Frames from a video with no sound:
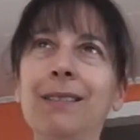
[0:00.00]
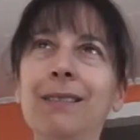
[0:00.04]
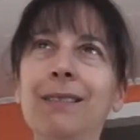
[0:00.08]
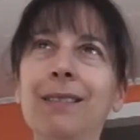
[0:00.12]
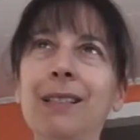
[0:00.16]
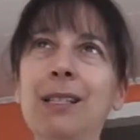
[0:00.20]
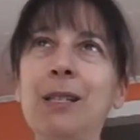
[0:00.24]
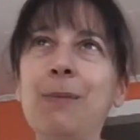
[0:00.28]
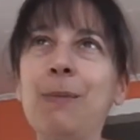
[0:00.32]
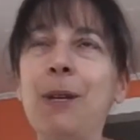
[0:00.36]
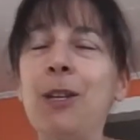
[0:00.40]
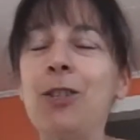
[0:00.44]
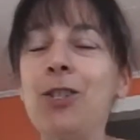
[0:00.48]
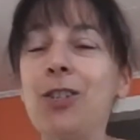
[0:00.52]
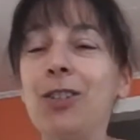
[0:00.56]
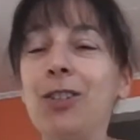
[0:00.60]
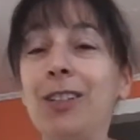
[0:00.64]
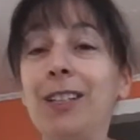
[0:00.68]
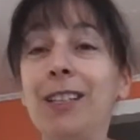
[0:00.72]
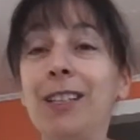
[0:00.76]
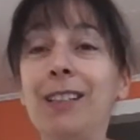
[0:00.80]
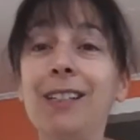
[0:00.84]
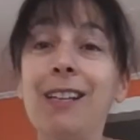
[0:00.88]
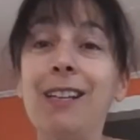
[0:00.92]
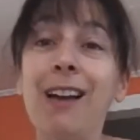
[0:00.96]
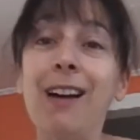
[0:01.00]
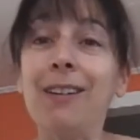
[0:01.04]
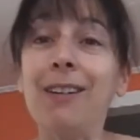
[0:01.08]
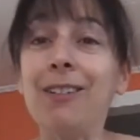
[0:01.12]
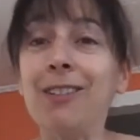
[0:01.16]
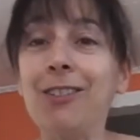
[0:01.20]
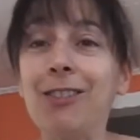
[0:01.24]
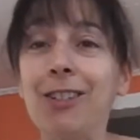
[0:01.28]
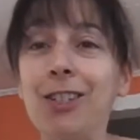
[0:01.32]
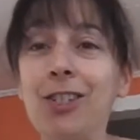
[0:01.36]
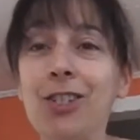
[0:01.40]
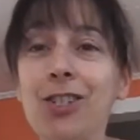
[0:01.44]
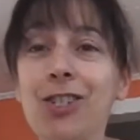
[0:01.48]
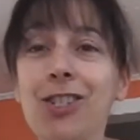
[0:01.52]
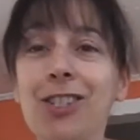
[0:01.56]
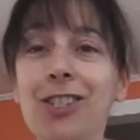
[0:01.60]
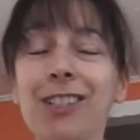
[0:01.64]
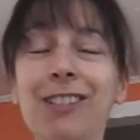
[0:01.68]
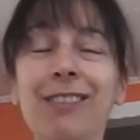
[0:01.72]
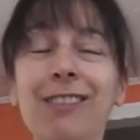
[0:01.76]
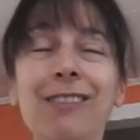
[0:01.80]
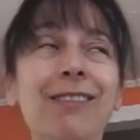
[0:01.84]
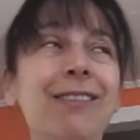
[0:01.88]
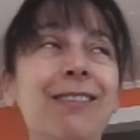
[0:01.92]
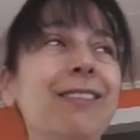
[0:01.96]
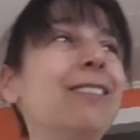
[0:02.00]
especially a young Christian,